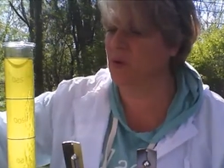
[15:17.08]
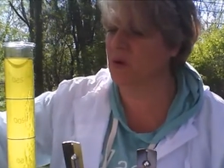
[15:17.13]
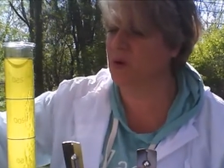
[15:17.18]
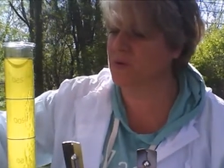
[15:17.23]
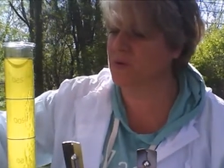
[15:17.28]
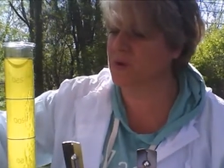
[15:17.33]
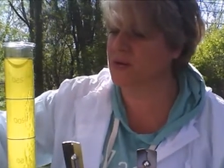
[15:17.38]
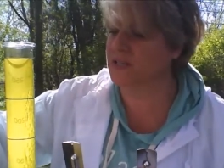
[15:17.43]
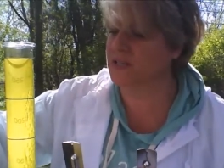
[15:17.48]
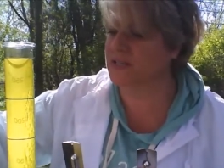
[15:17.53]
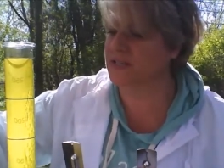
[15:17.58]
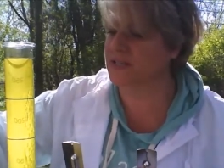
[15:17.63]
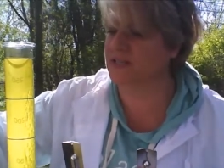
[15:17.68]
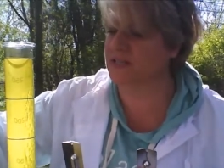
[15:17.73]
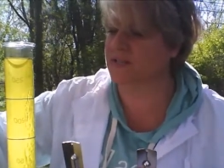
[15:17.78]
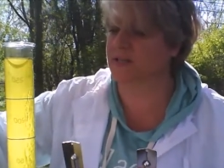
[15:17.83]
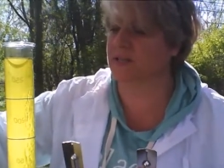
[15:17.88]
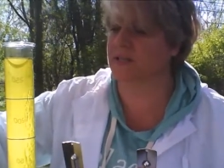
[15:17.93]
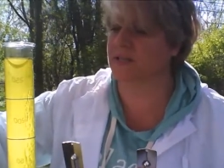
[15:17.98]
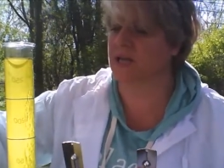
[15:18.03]
where it
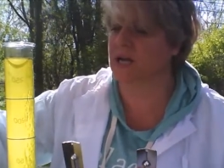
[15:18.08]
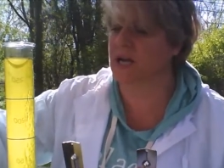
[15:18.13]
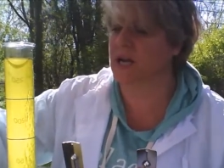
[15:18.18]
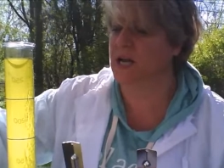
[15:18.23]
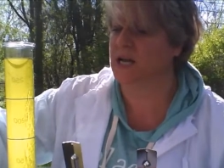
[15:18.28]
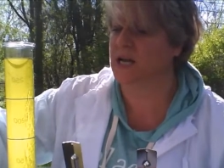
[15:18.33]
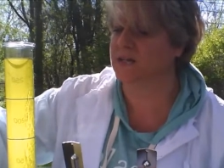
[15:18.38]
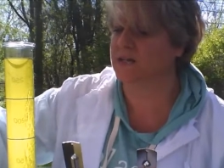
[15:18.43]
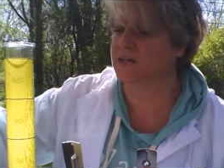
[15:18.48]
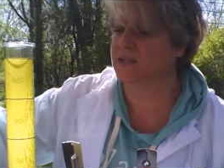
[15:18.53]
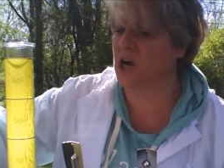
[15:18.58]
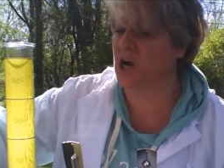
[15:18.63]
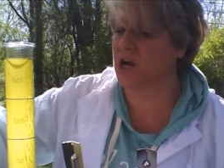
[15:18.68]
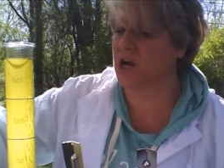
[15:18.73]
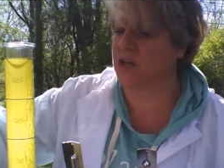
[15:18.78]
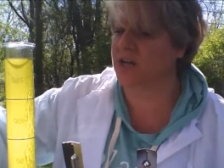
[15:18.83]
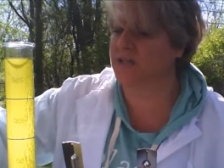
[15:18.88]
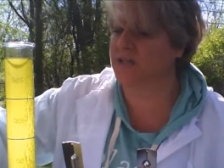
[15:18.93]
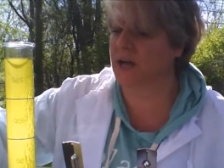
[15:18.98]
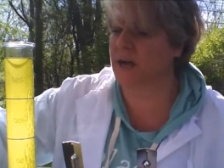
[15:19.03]
says the
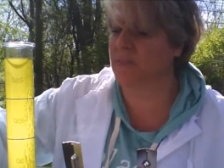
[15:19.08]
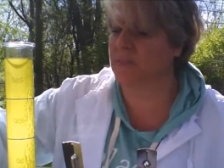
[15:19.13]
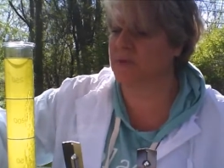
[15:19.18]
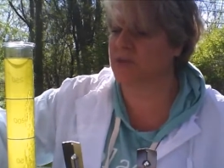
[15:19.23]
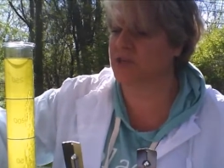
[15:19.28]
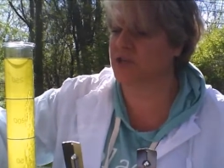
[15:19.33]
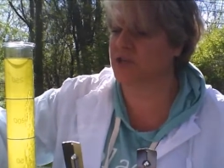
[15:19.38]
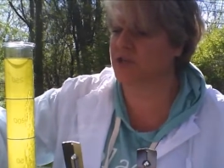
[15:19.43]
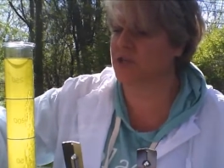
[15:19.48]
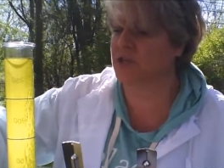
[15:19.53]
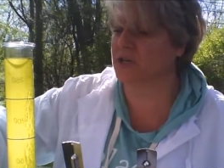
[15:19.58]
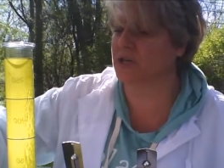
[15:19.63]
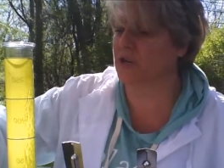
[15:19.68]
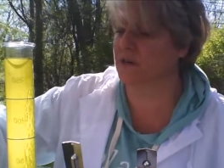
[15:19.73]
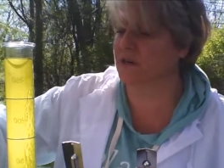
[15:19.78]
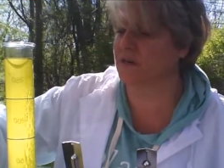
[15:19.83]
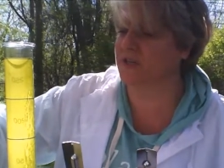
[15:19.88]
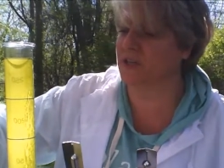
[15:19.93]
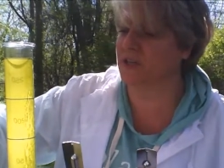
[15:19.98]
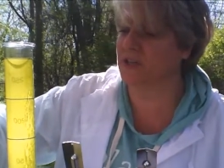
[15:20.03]
starting temperature
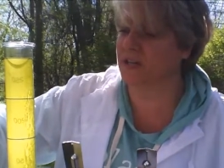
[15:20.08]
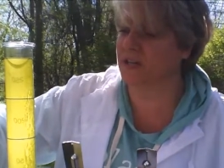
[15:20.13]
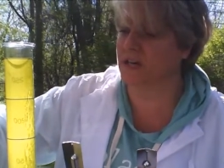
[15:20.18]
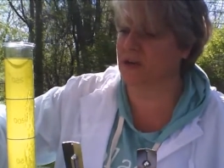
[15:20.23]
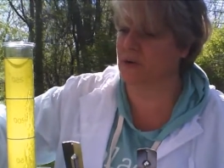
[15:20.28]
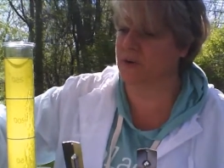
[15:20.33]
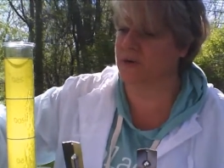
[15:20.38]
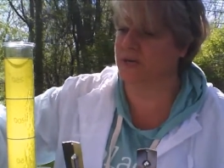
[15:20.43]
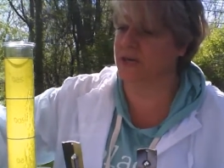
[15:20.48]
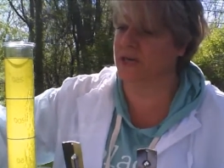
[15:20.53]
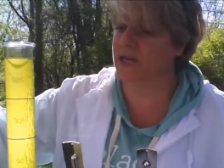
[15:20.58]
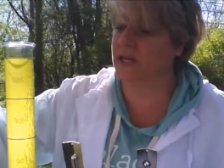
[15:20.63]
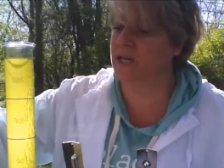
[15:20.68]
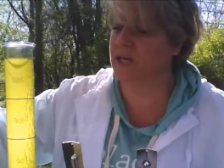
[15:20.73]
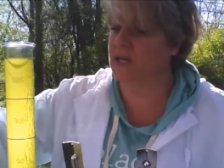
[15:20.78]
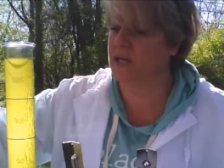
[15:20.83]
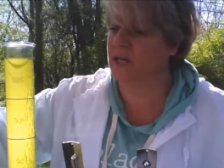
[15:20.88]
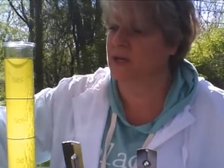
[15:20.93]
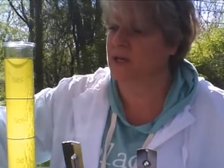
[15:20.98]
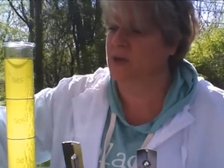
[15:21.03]
of the liquid
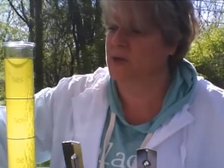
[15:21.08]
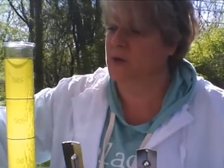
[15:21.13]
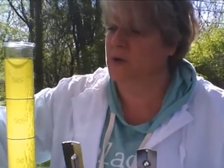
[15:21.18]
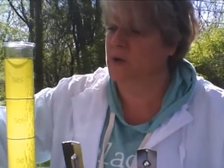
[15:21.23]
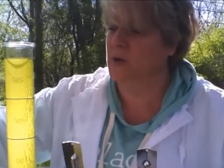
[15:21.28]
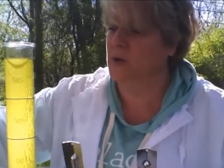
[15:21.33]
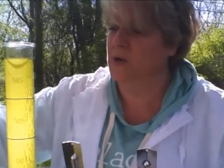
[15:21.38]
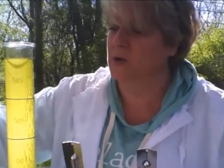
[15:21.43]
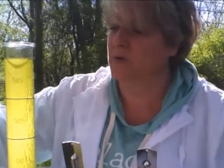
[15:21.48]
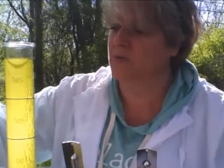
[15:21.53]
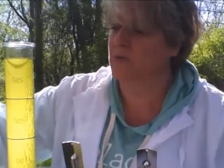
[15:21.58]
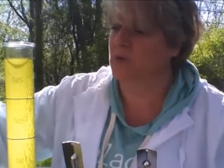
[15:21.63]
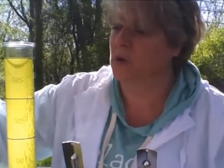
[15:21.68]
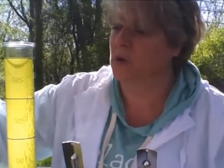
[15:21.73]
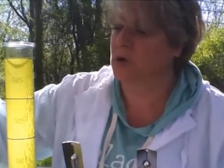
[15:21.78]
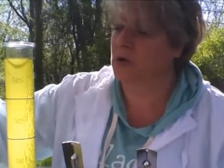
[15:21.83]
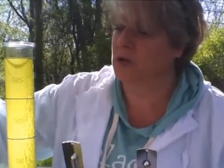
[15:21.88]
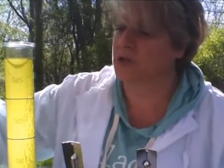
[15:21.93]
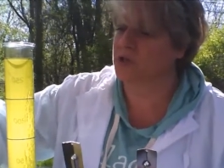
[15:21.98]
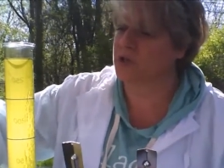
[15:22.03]

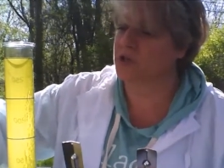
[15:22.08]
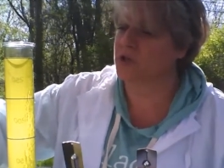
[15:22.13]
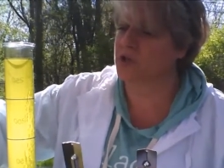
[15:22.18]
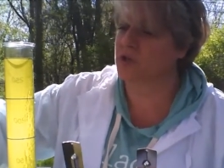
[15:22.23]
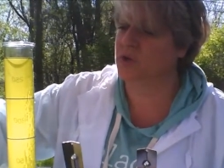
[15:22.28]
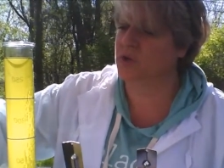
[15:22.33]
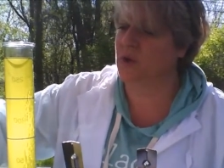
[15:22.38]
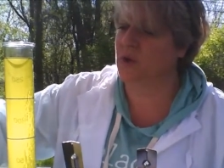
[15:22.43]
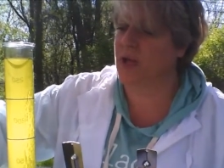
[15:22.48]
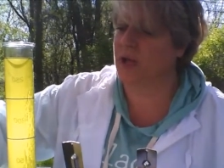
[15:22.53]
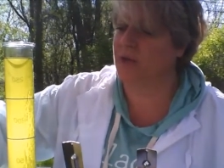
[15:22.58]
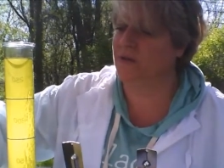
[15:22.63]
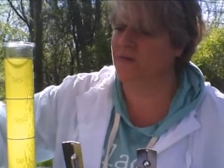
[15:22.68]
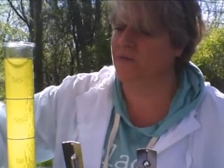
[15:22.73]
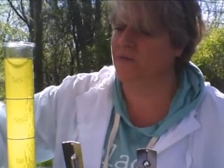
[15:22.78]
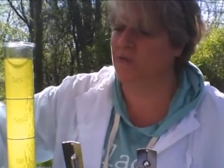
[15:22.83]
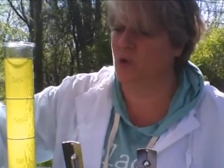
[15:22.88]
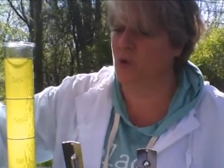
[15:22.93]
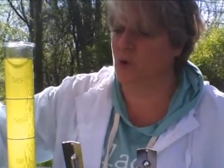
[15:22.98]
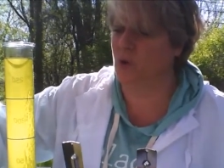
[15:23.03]
for 2 and
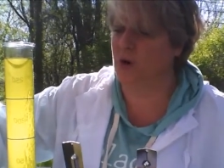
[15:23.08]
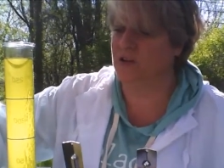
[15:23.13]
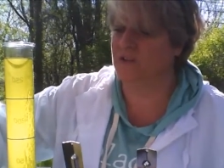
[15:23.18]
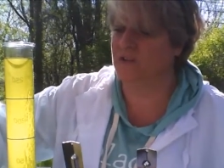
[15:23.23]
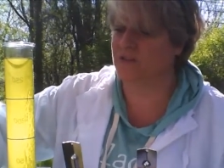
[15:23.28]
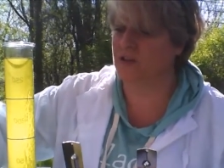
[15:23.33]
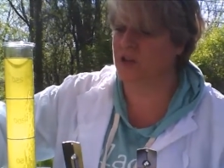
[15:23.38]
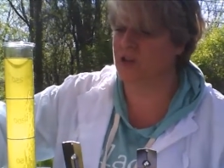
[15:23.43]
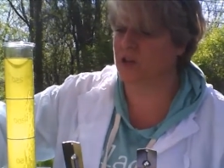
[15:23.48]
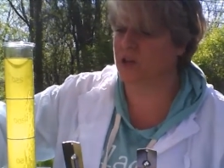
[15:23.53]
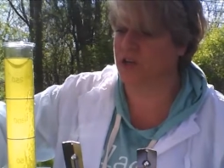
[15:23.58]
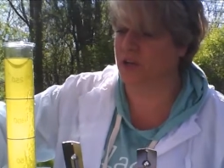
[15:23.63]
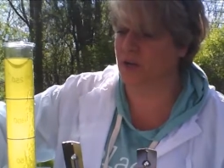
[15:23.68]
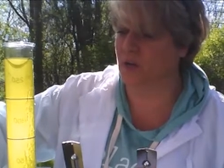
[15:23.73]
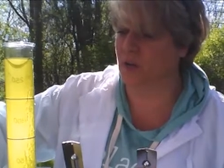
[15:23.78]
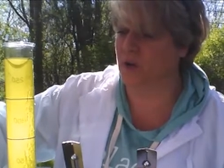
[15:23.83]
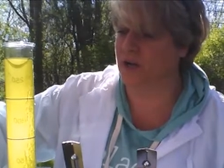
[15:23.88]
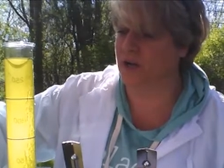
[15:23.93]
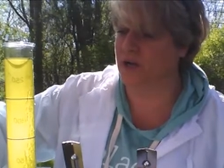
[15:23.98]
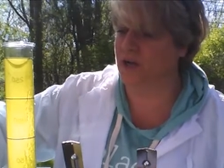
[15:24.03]
4 of the cooking
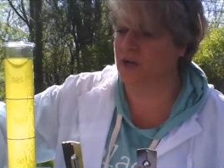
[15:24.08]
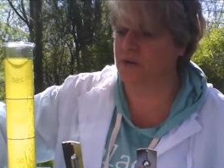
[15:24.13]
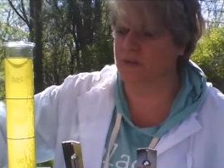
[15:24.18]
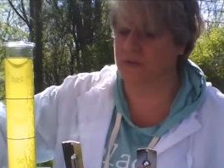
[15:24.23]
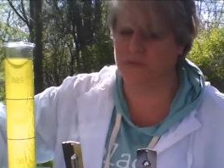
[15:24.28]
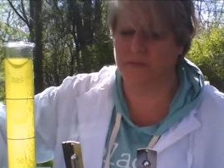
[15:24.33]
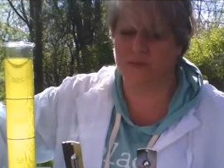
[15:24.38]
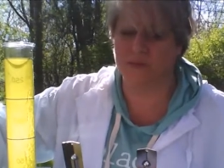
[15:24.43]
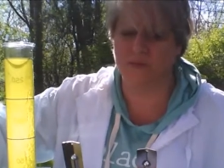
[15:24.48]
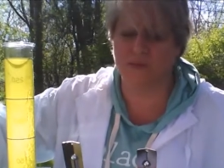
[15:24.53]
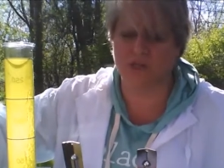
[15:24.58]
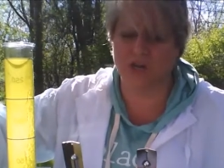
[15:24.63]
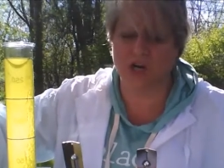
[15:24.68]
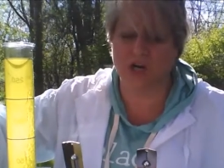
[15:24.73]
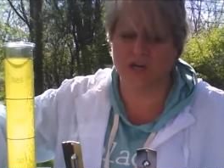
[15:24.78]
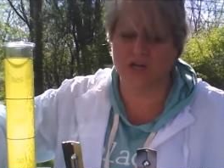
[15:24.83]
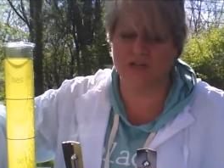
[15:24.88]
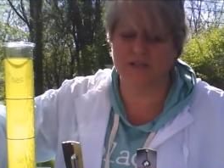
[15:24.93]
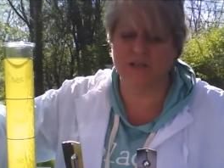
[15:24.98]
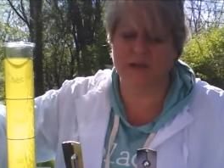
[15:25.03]
oil. The
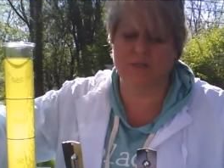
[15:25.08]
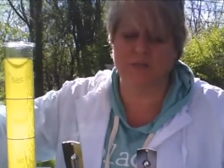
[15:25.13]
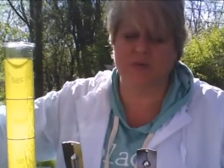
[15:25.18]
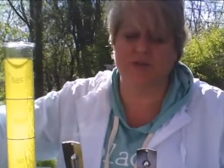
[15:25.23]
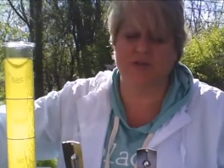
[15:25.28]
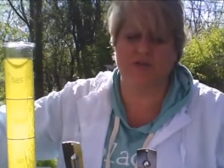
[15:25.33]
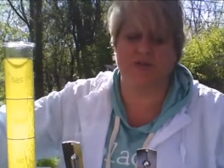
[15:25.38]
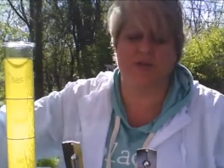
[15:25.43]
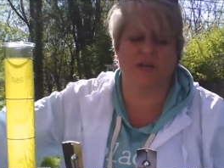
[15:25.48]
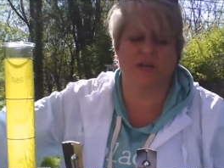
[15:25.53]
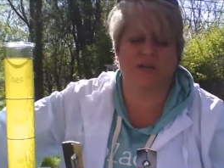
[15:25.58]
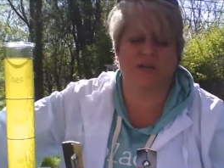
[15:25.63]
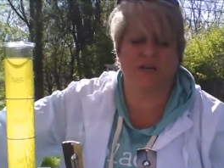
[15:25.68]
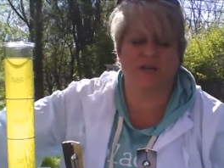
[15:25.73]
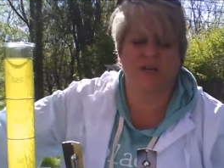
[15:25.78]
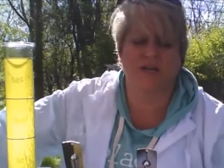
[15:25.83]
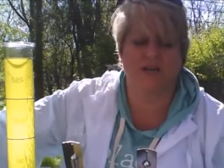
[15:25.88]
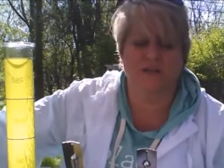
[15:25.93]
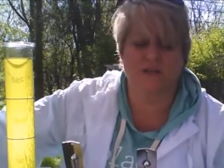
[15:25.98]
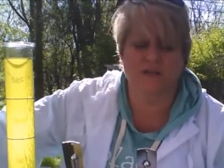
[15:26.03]
starting temperature
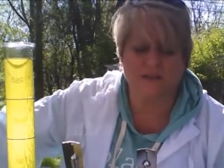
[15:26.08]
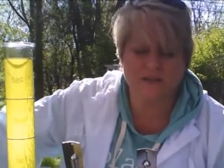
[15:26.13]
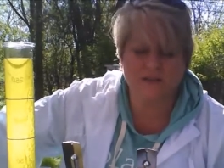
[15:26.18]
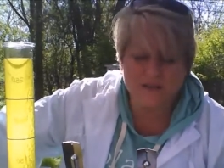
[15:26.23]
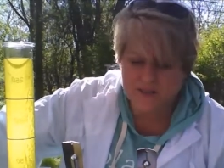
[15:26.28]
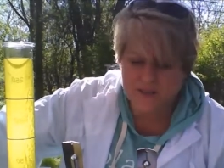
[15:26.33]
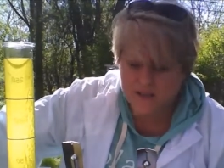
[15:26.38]
is